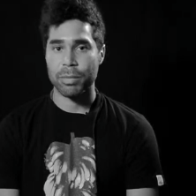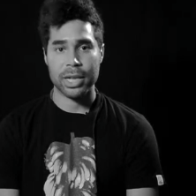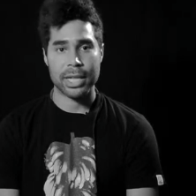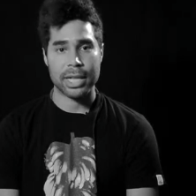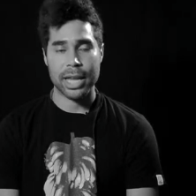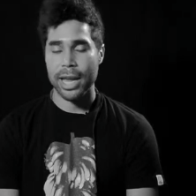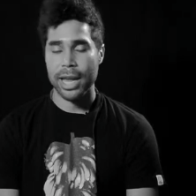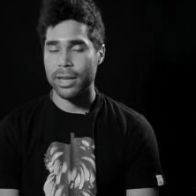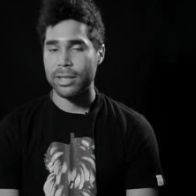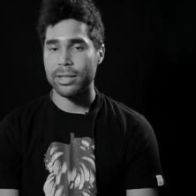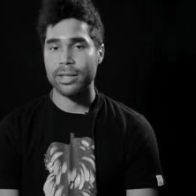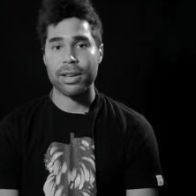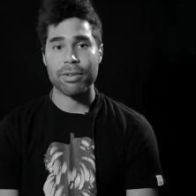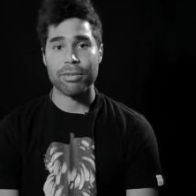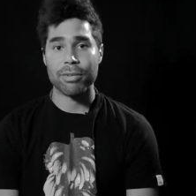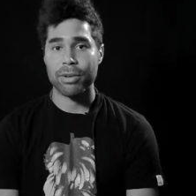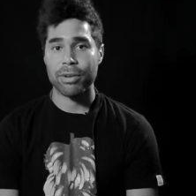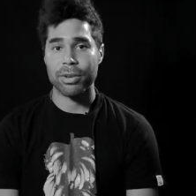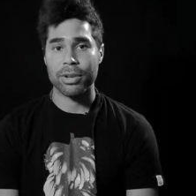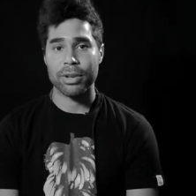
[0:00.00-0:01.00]
My day's
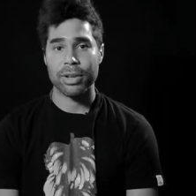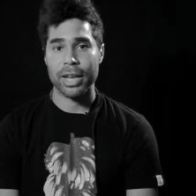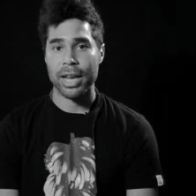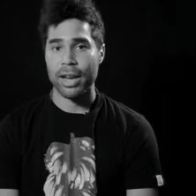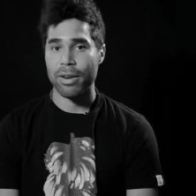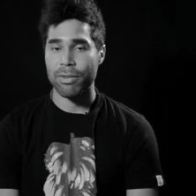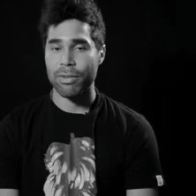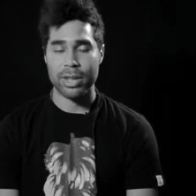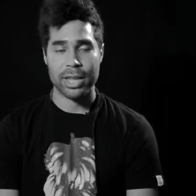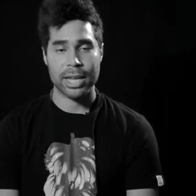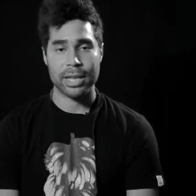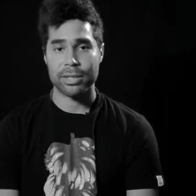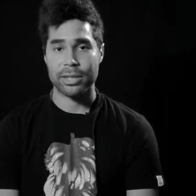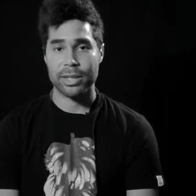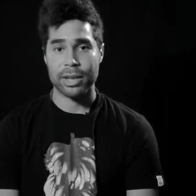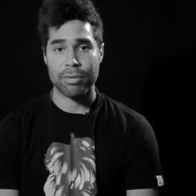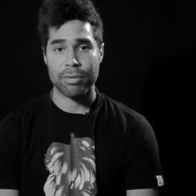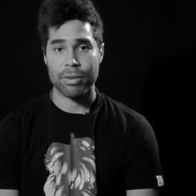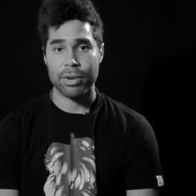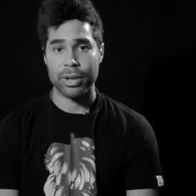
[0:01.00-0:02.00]
different, everything's
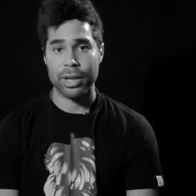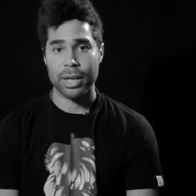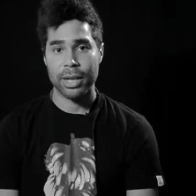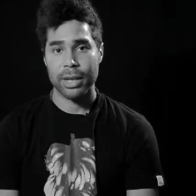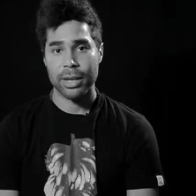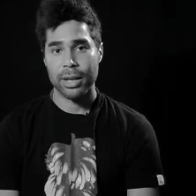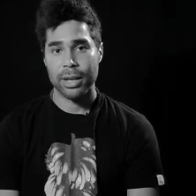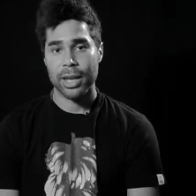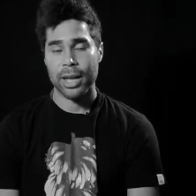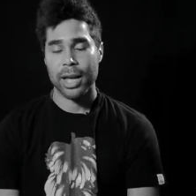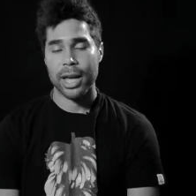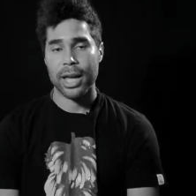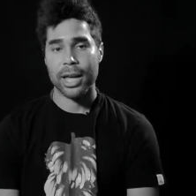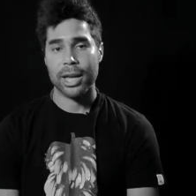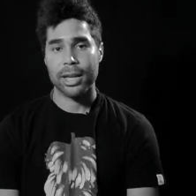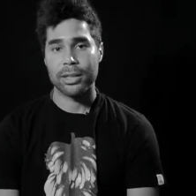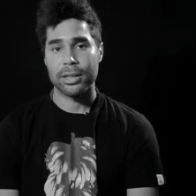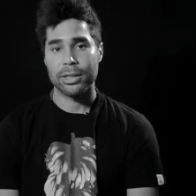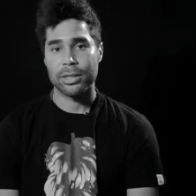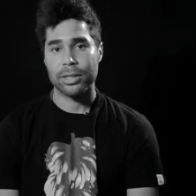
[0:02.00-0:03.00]
different.
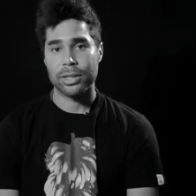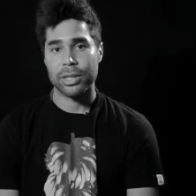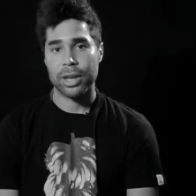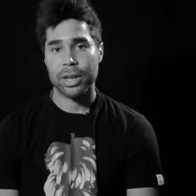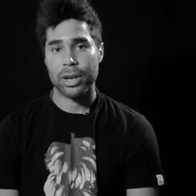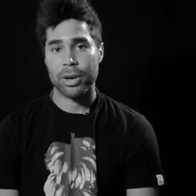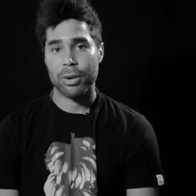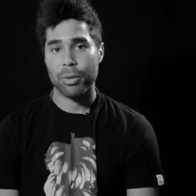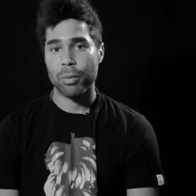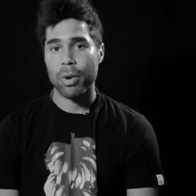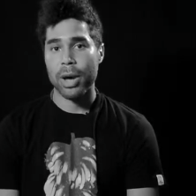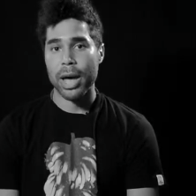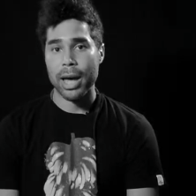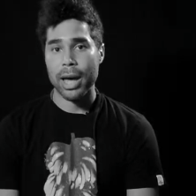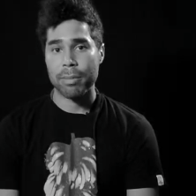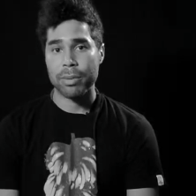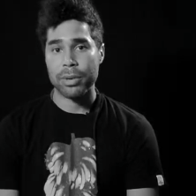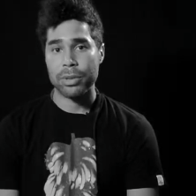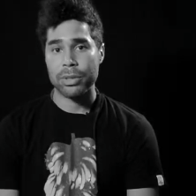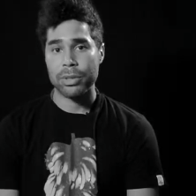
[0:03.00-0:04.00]
And uh, what
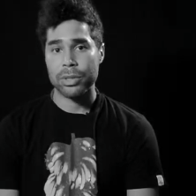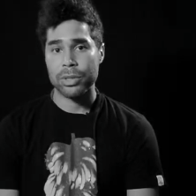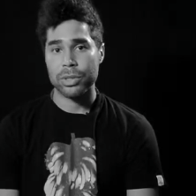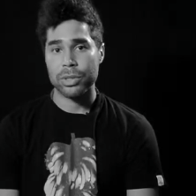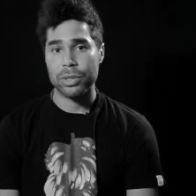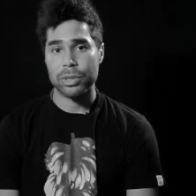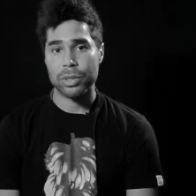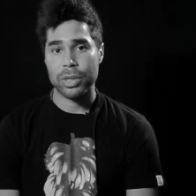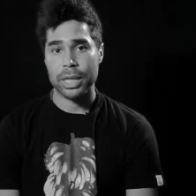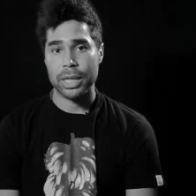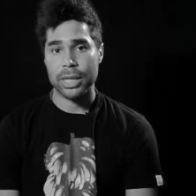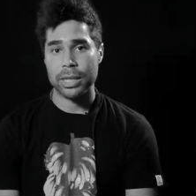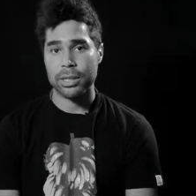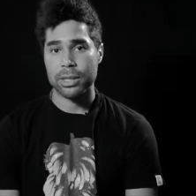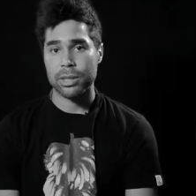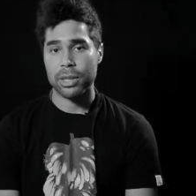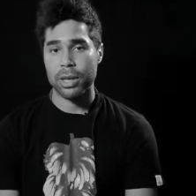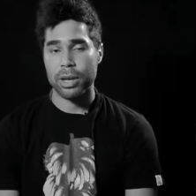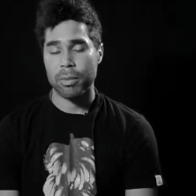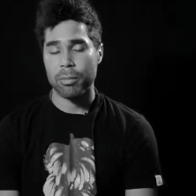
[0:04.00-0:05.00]
happens
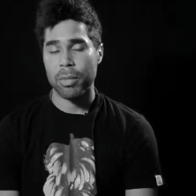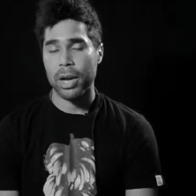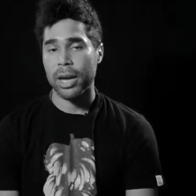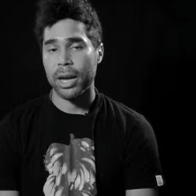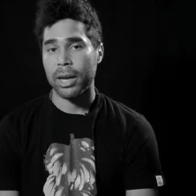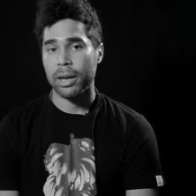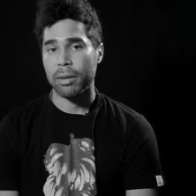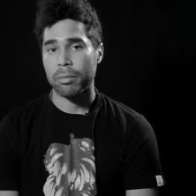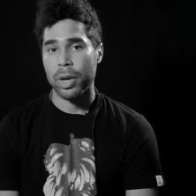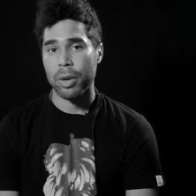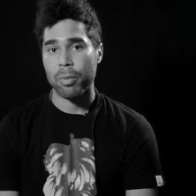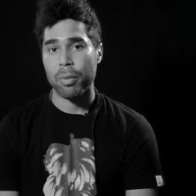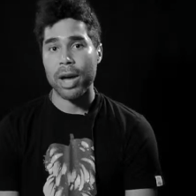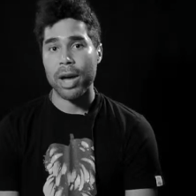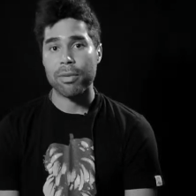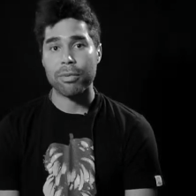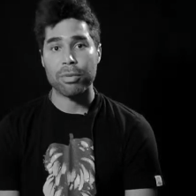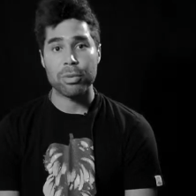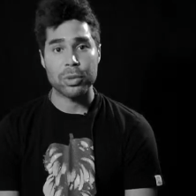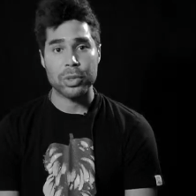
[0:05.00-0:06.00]
is uh, my, my
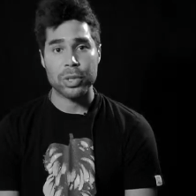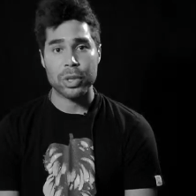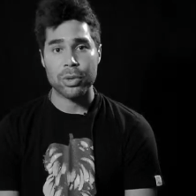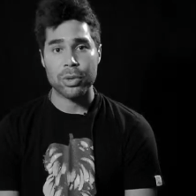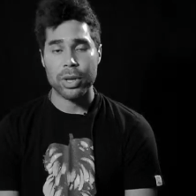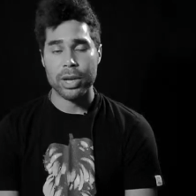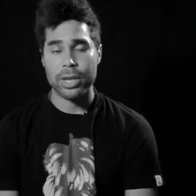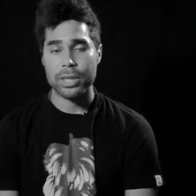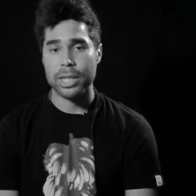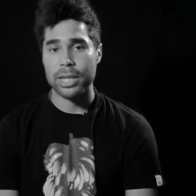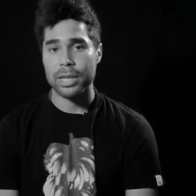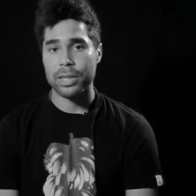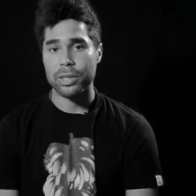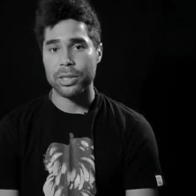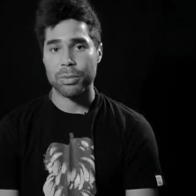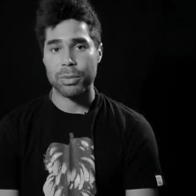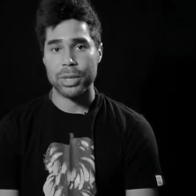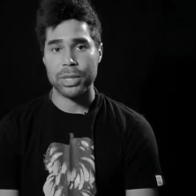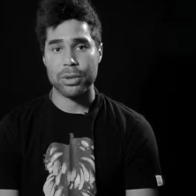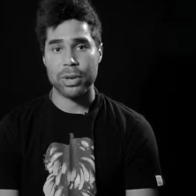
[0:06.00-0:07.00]
wife also does it,
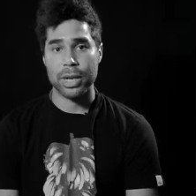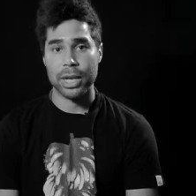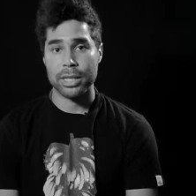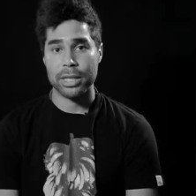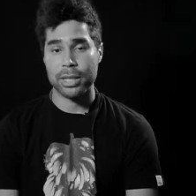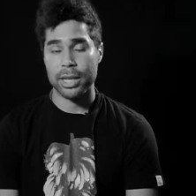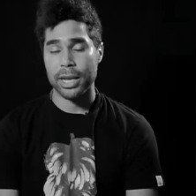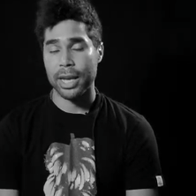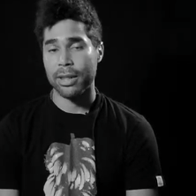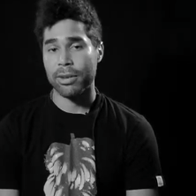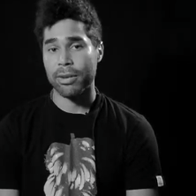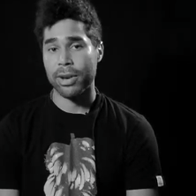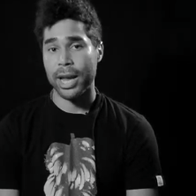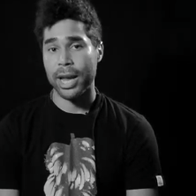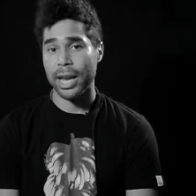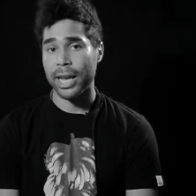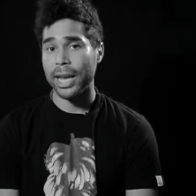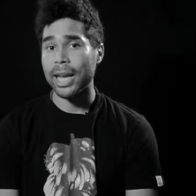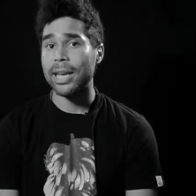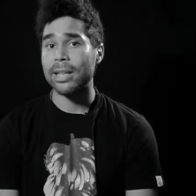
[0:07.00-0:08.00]
so we're doing it together, and
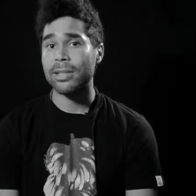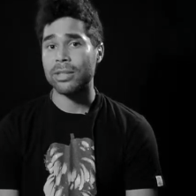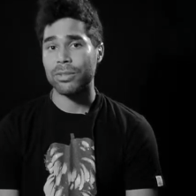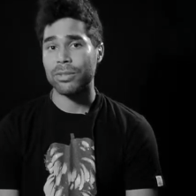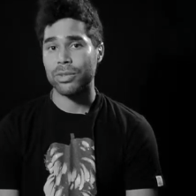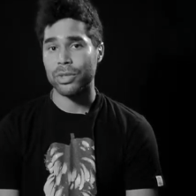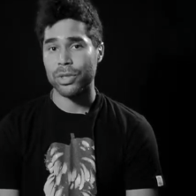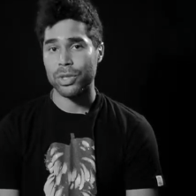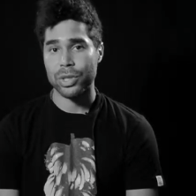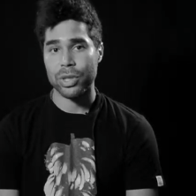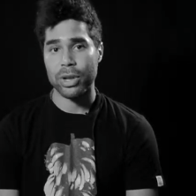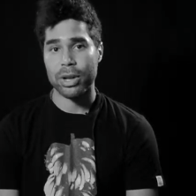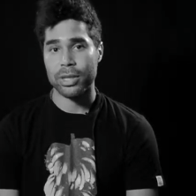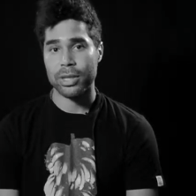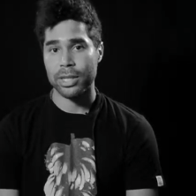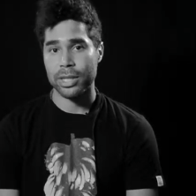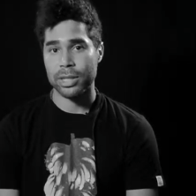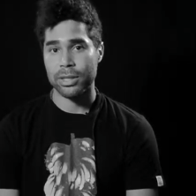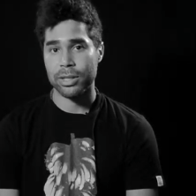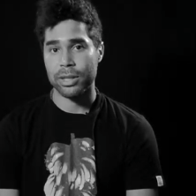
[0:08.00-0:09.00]
our kids have just
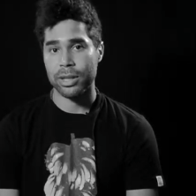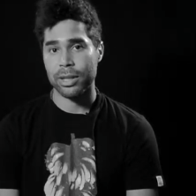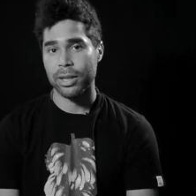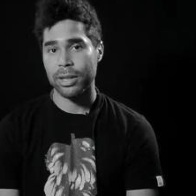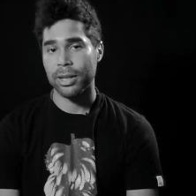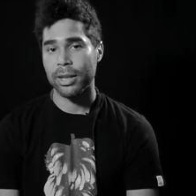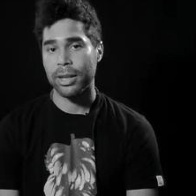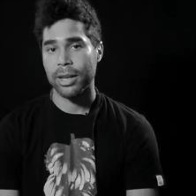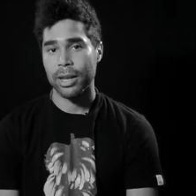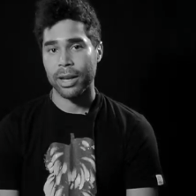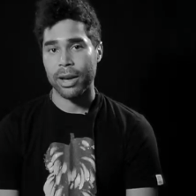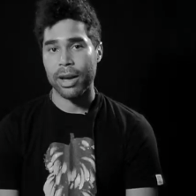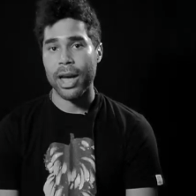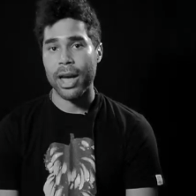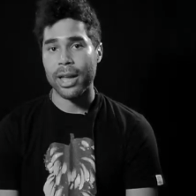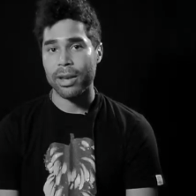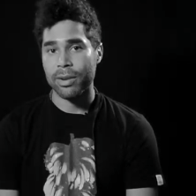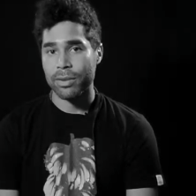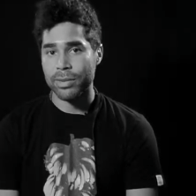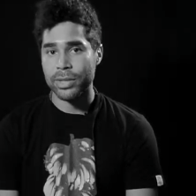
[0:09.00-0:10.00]
started to
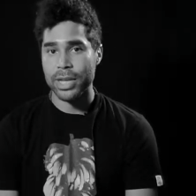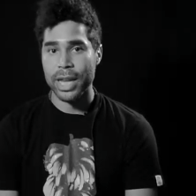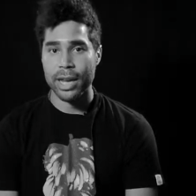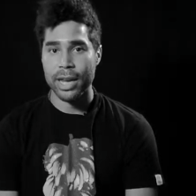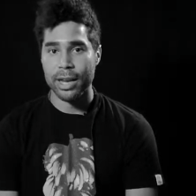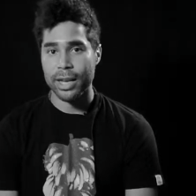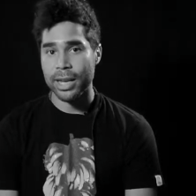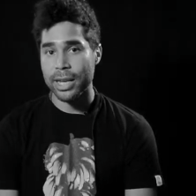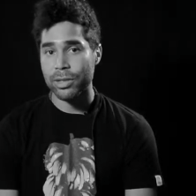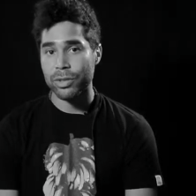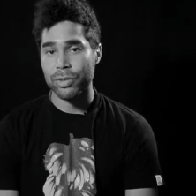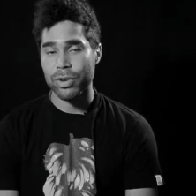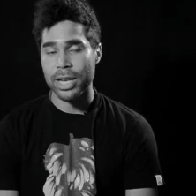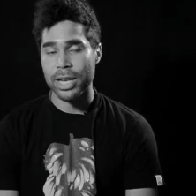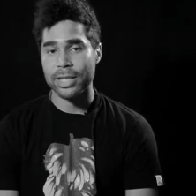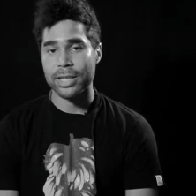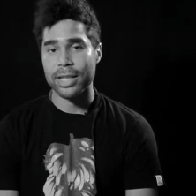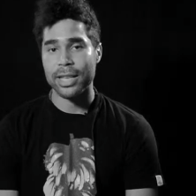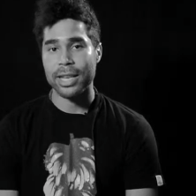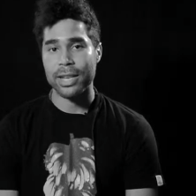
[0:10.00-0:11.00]
kind of take an
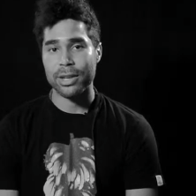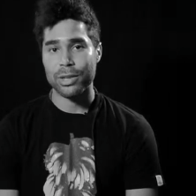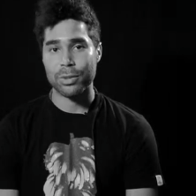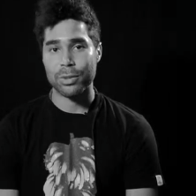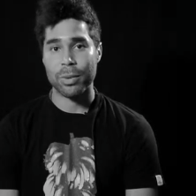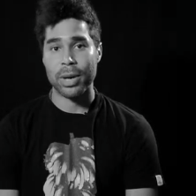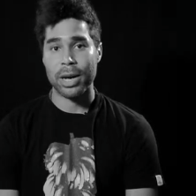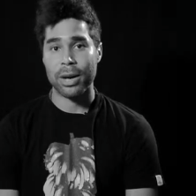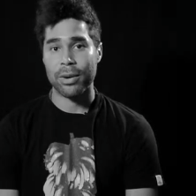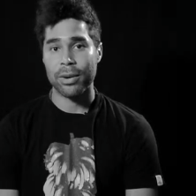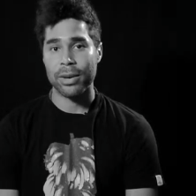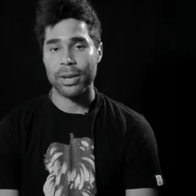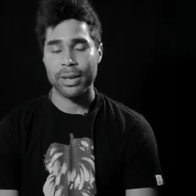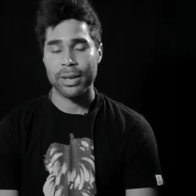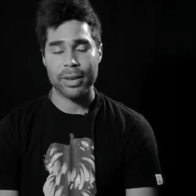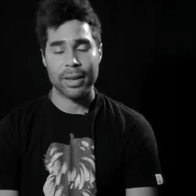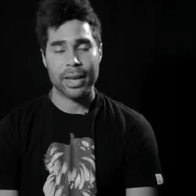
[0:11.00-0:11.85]
interest in it as well